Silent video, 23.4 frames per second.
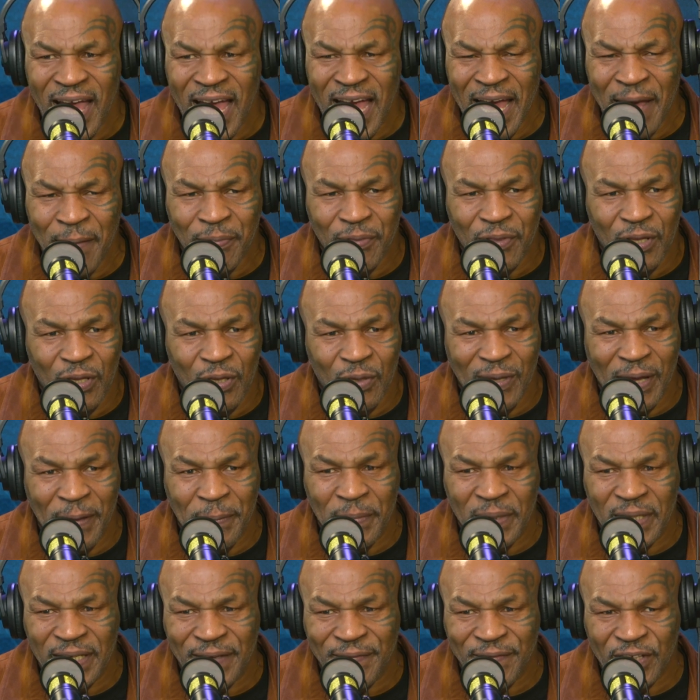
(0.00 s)
Absolutely, I
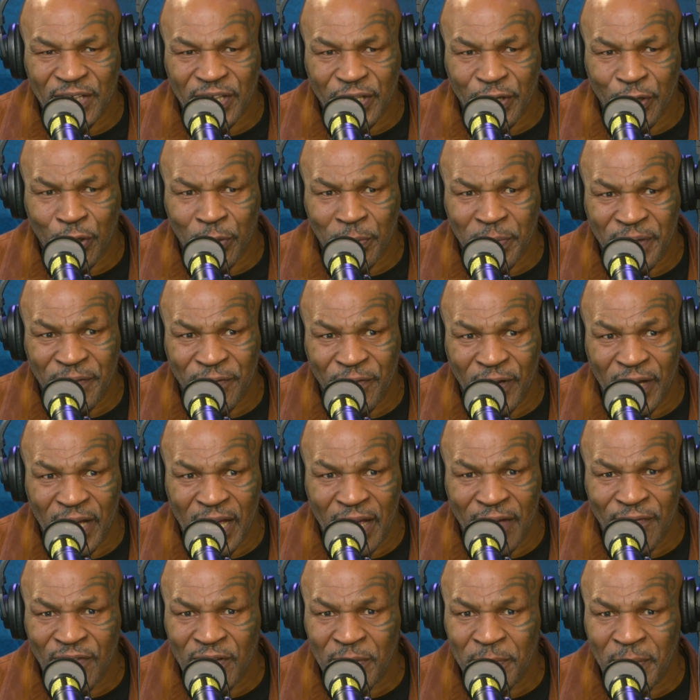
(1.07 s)
believe in therapy for
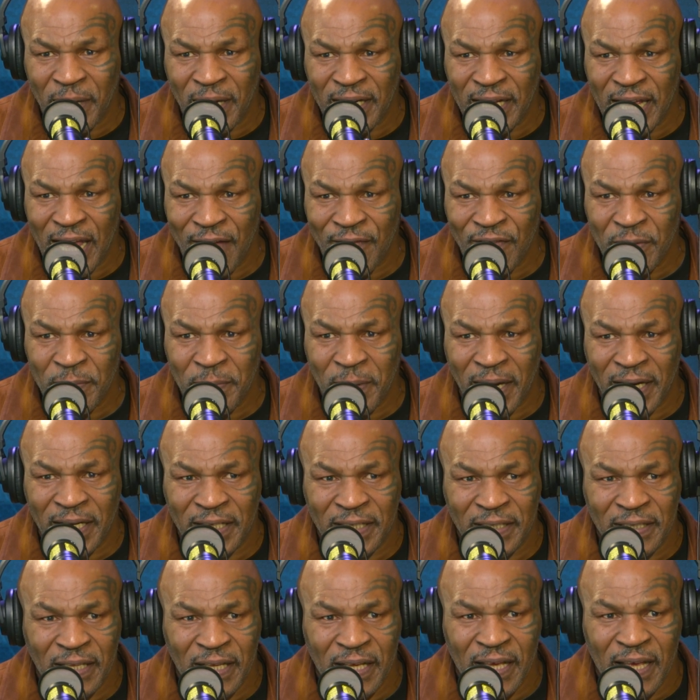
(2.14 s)
everybody.
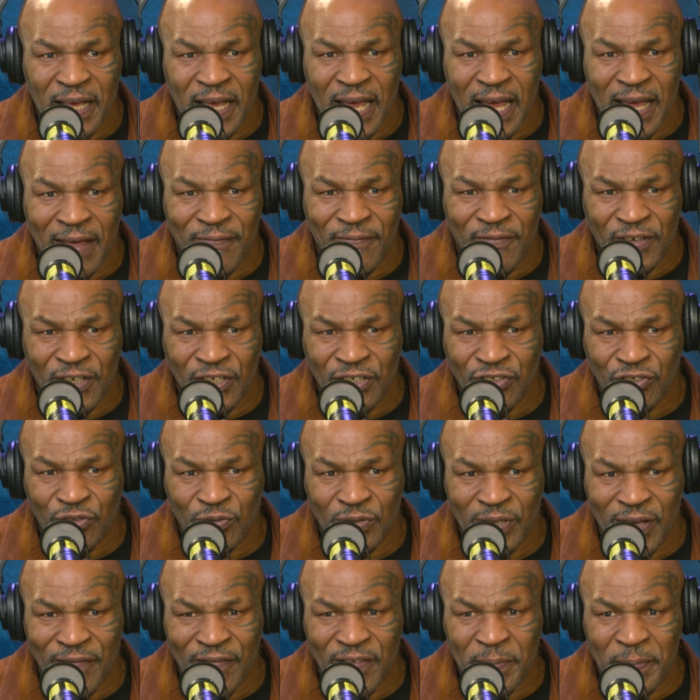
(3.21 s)
Everybody has issues.
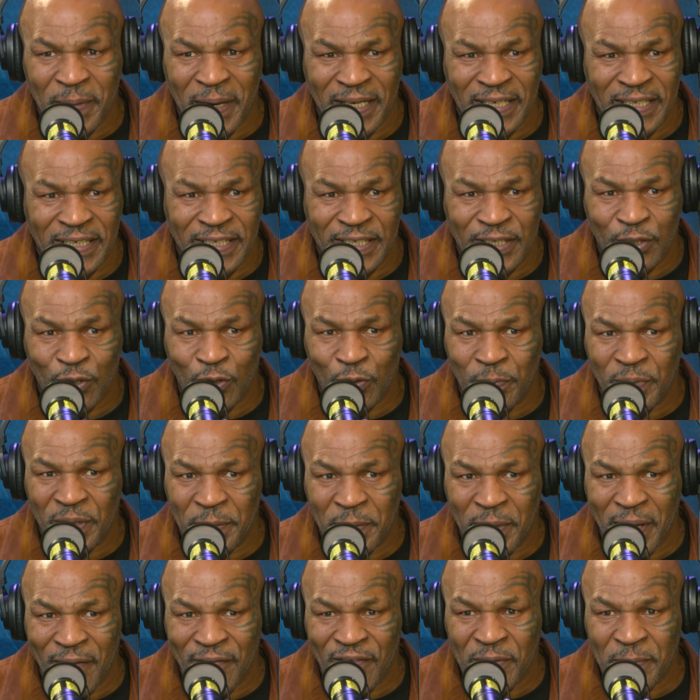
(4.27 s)
Everybody killed
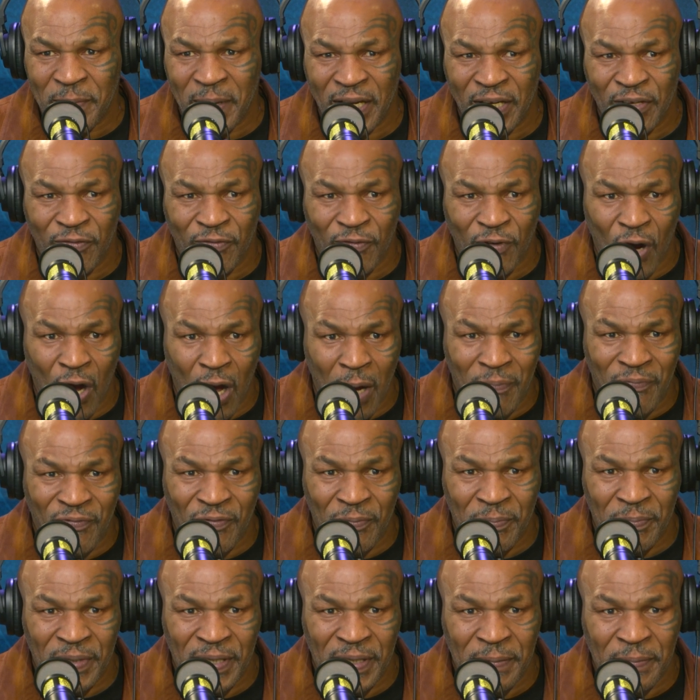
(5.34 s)
people. Everybody robbed
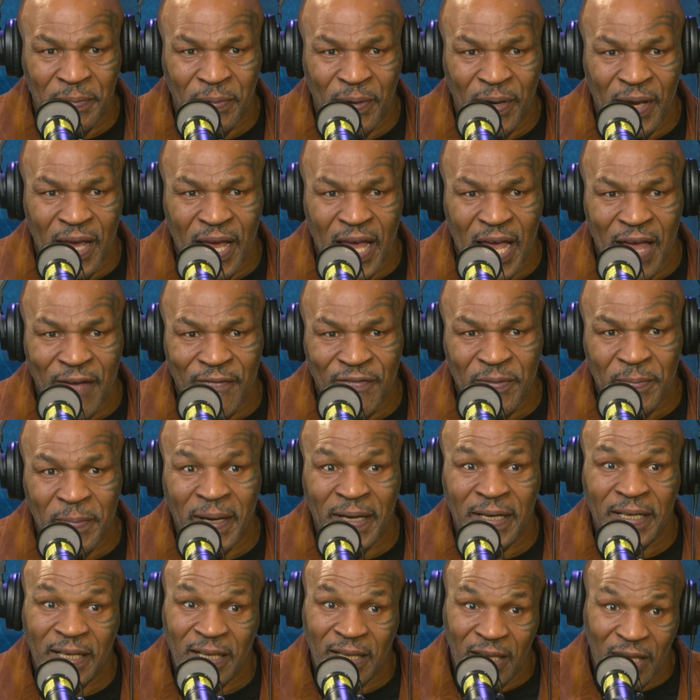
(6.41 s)
from people.
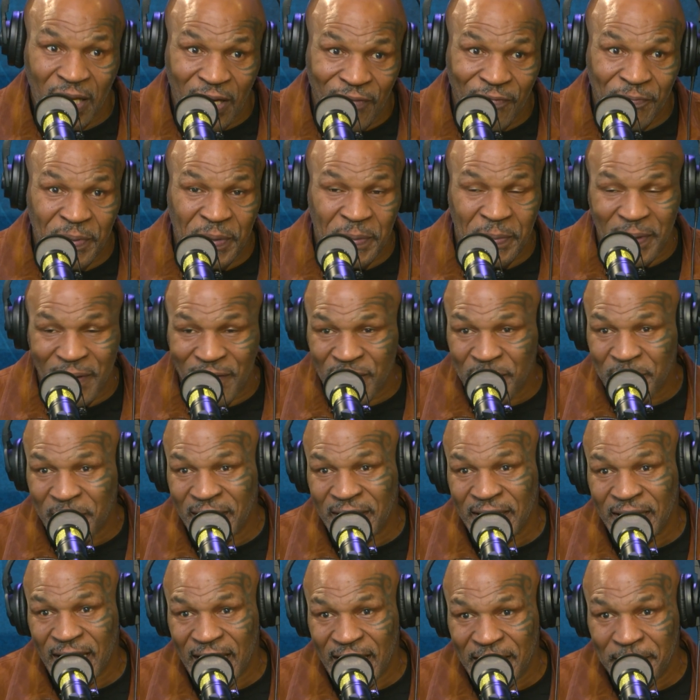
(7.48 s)
Everybody loved people.
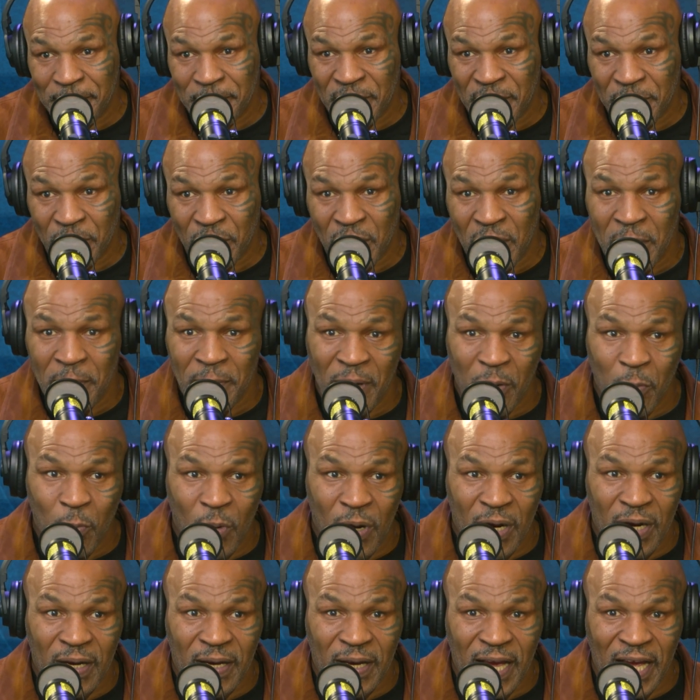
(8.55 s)
Everybody hate people. But
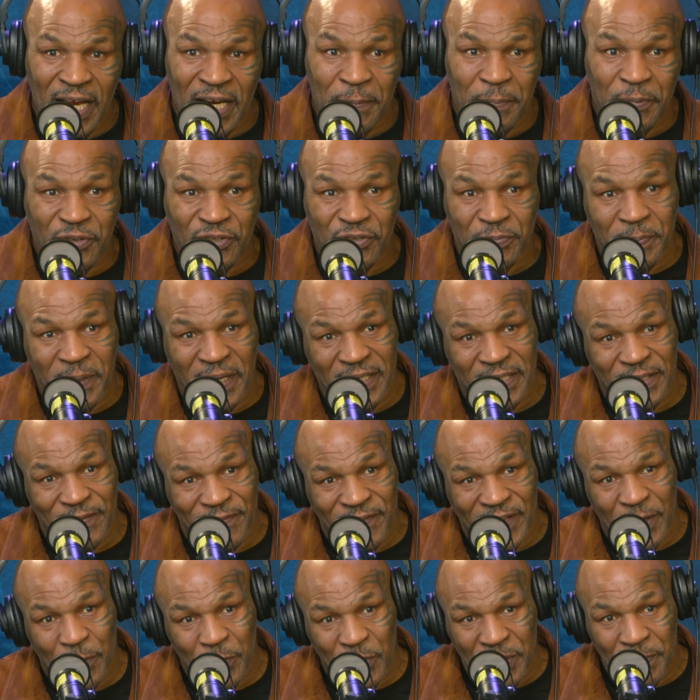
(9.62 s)
what kind of perspective
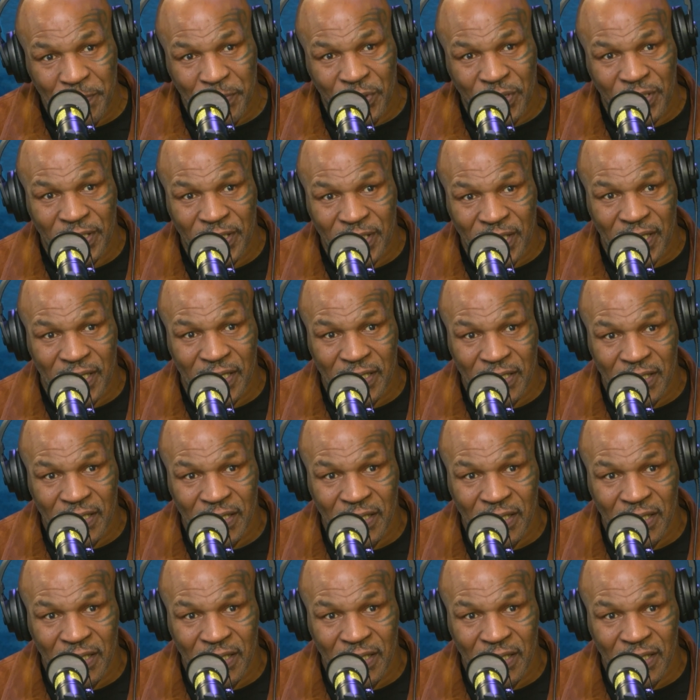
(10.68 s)
can we put it in?